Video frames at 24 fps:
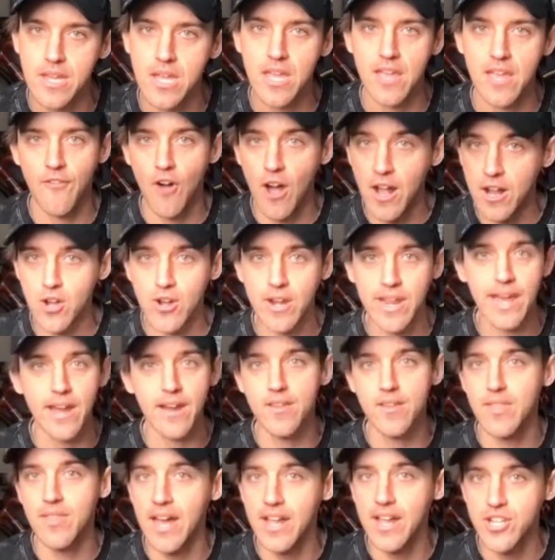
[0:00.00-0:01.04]
If I got out
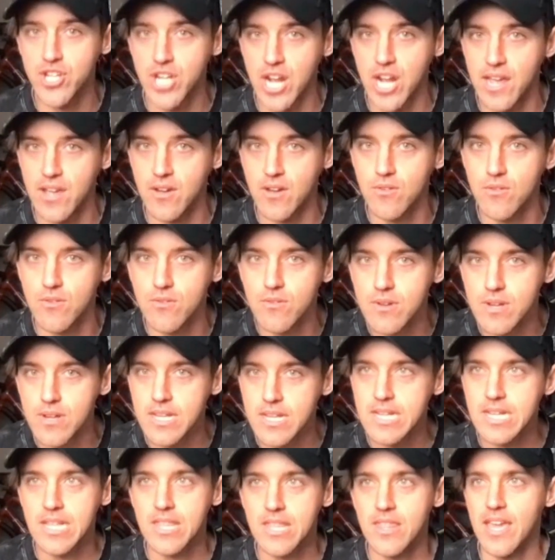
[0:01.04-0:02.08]
of that jail,
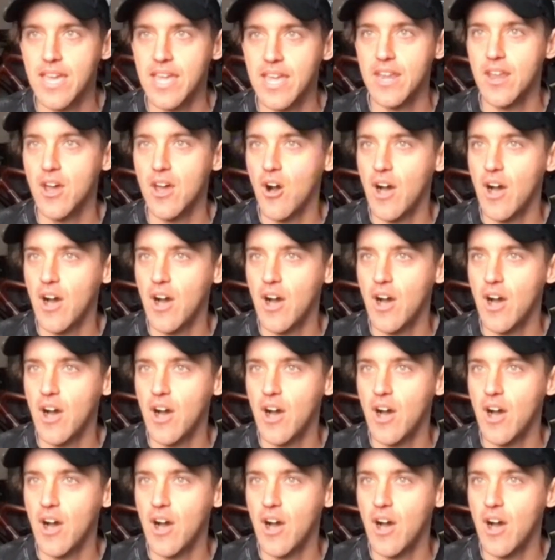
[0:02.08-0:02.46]
then